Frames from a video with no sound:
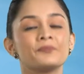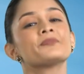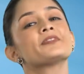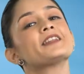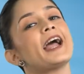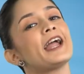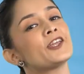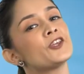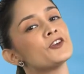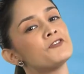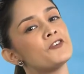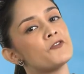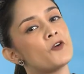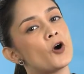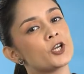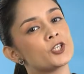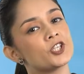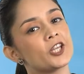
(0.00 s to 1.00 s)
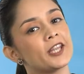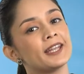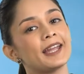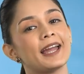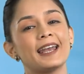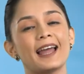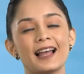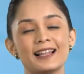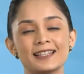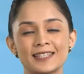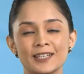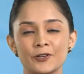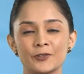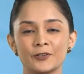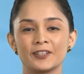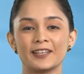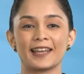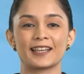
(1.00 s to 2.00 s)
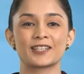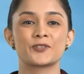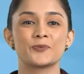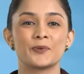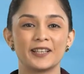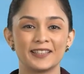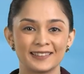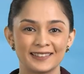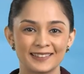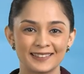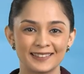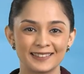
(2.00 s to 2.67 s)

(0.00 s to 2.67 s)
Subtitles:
Thank you for watching, and I'll see you in the next one.